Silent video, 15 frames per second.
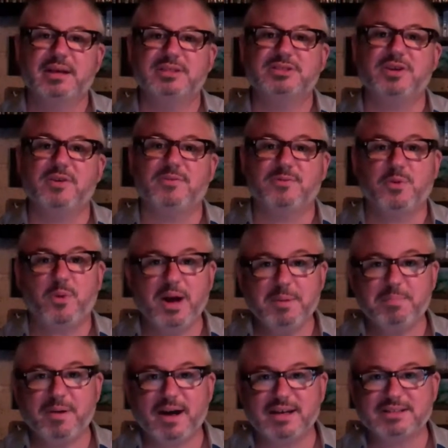So
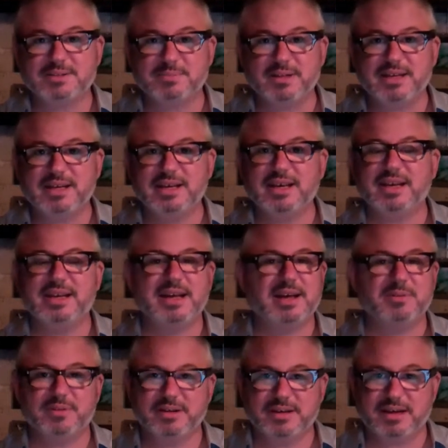quite possibly, and yet
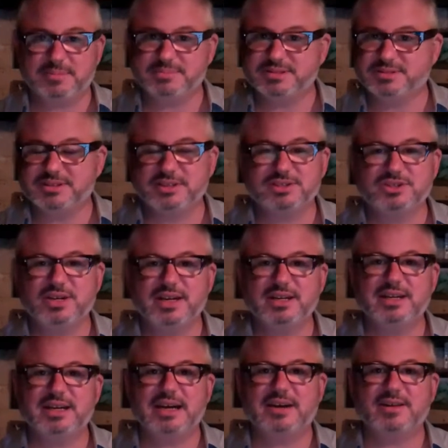I'm still trying
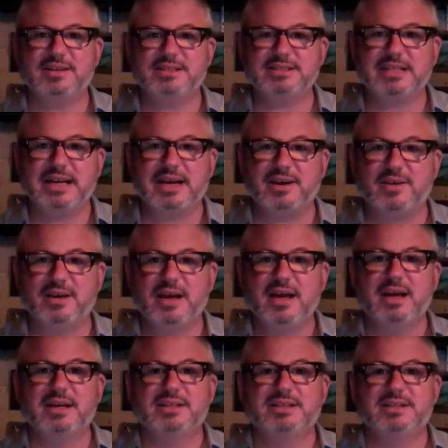to narrow this down,
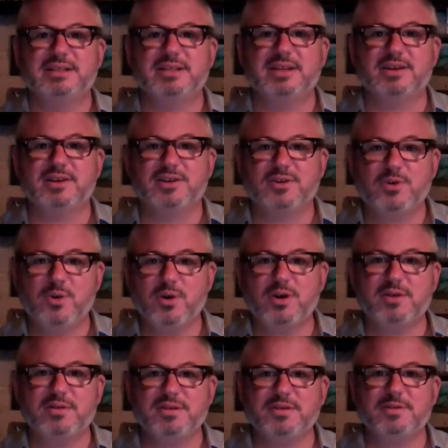the
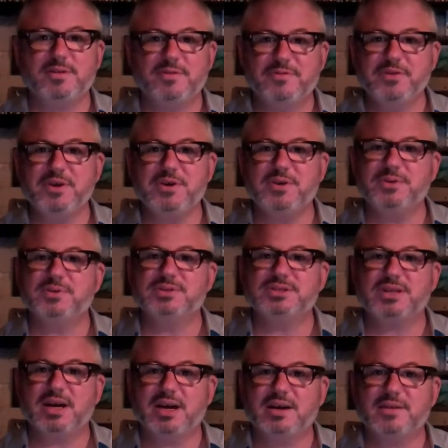
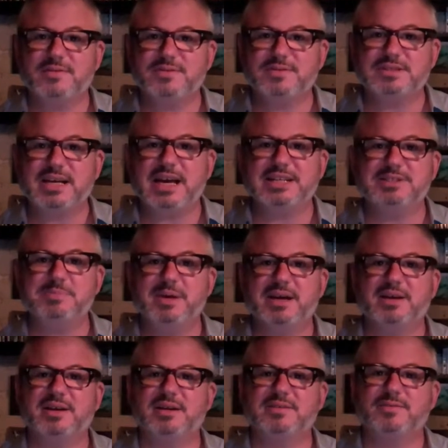reviews of
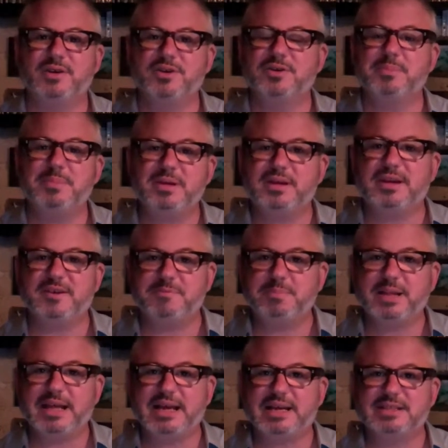seismic vulnerability of
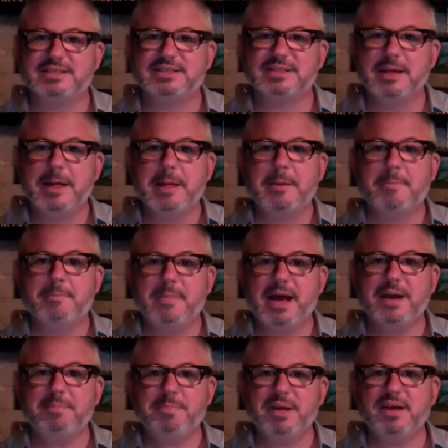plants
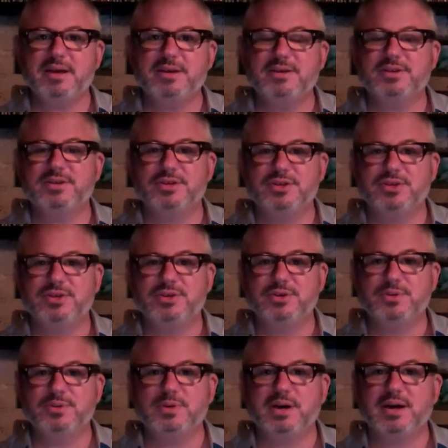might be under the
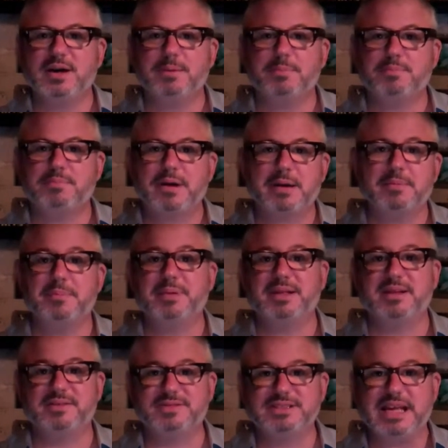new
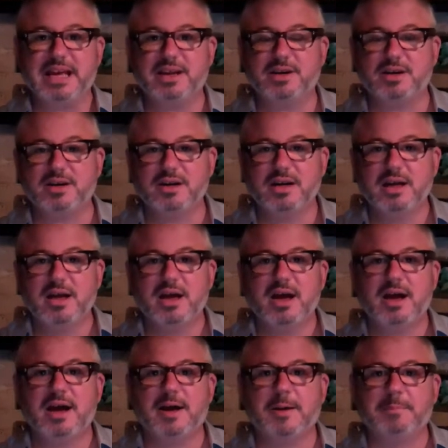probability standard,
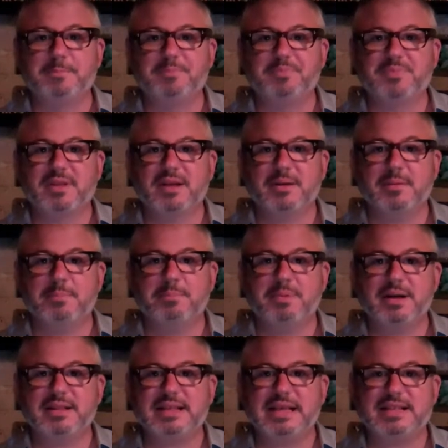
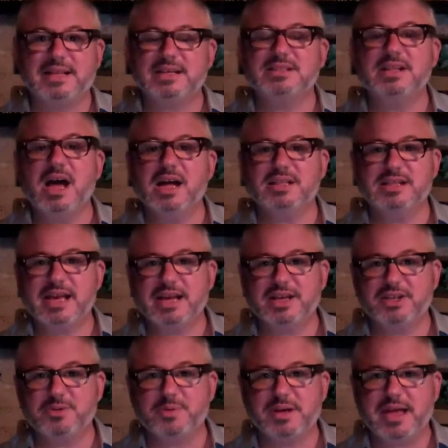but that does not take
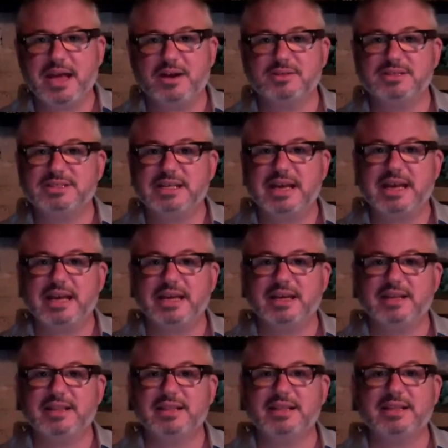into account, say,
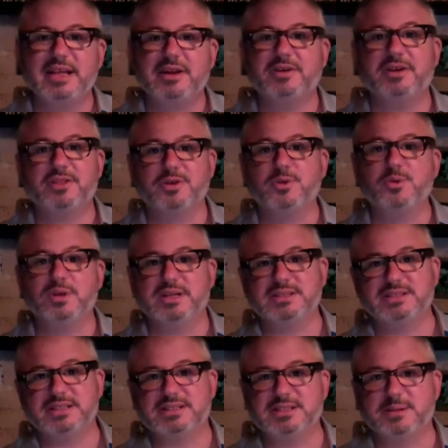the integrity of the cooling
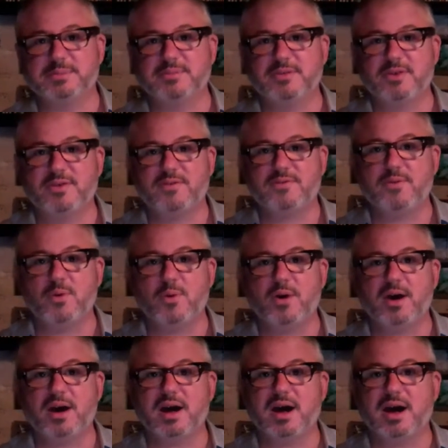system
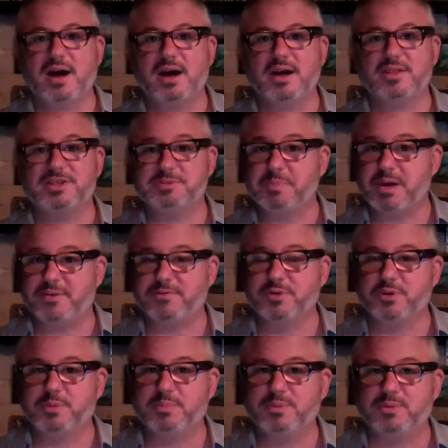for the spent
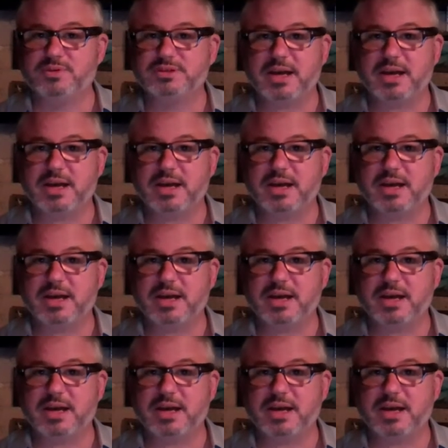fuel pools.